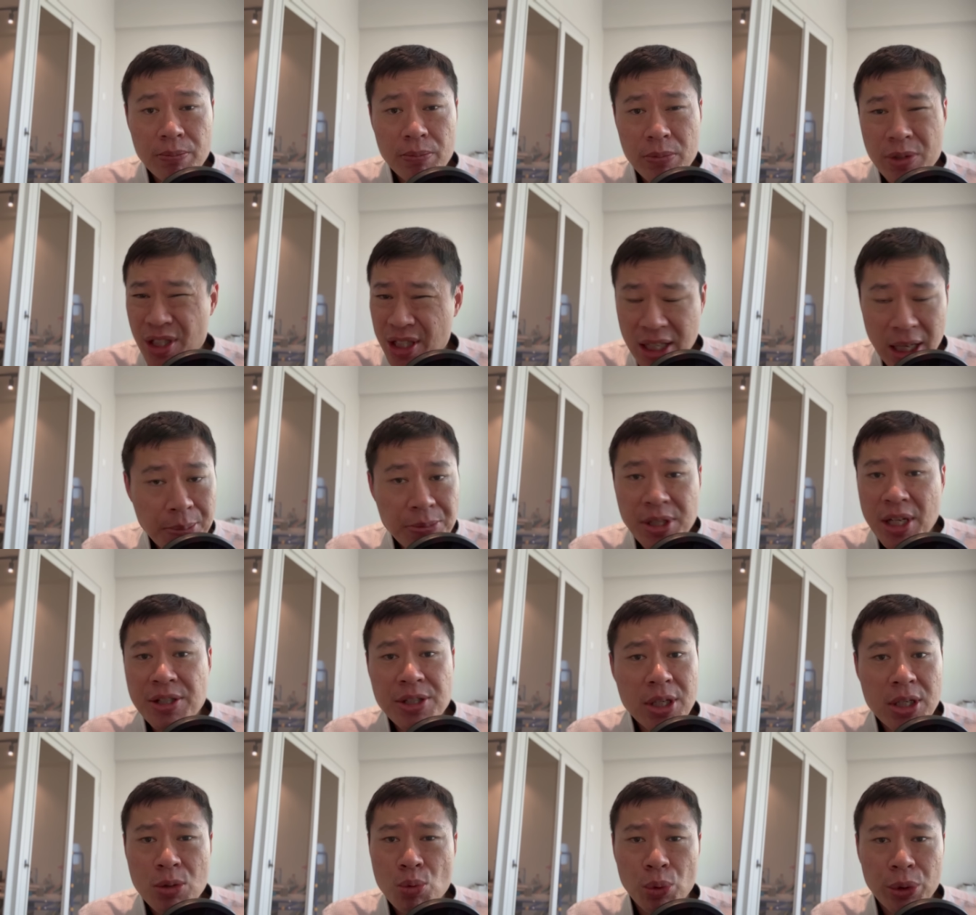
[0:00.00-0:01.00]

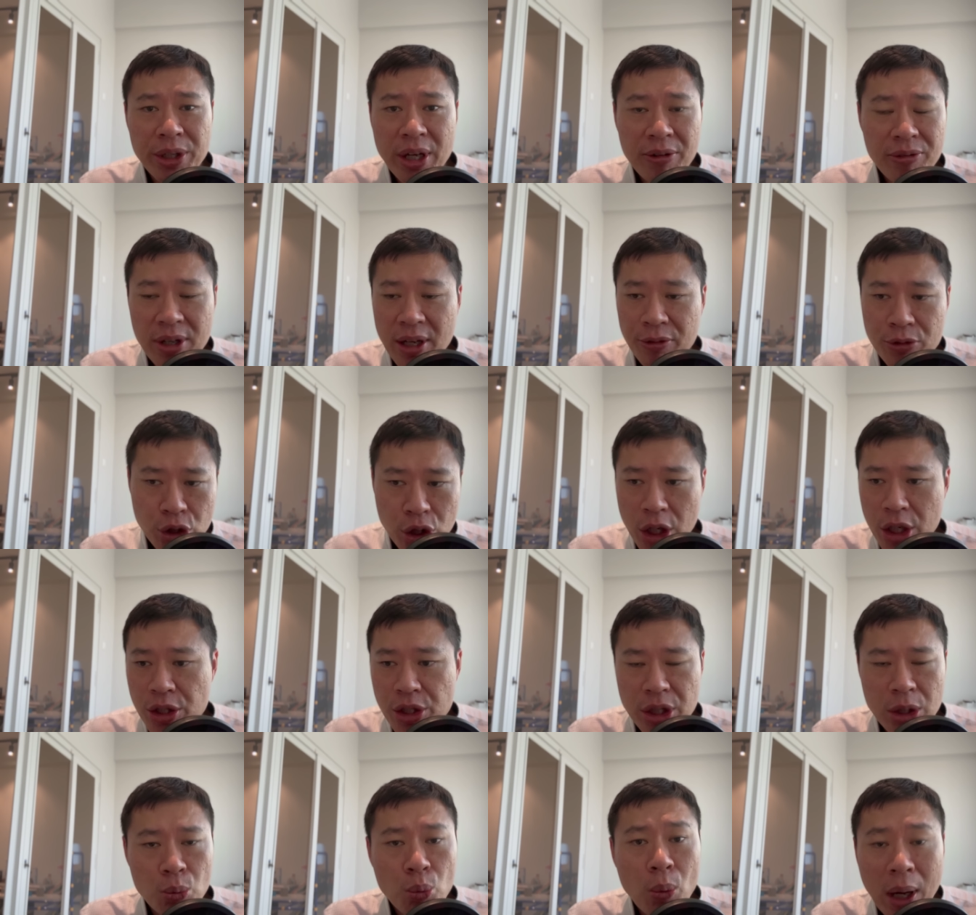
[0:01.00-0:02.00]
Circumstances would definitely have
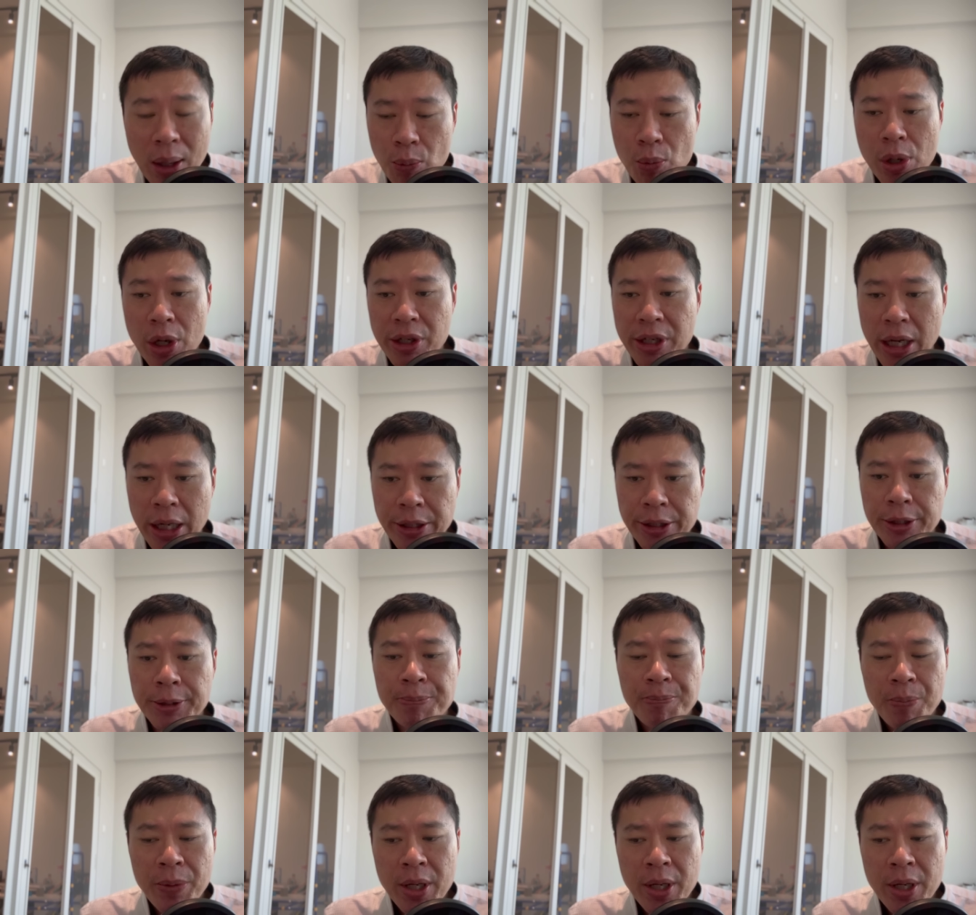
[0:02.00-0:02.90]
changed in one way or the other.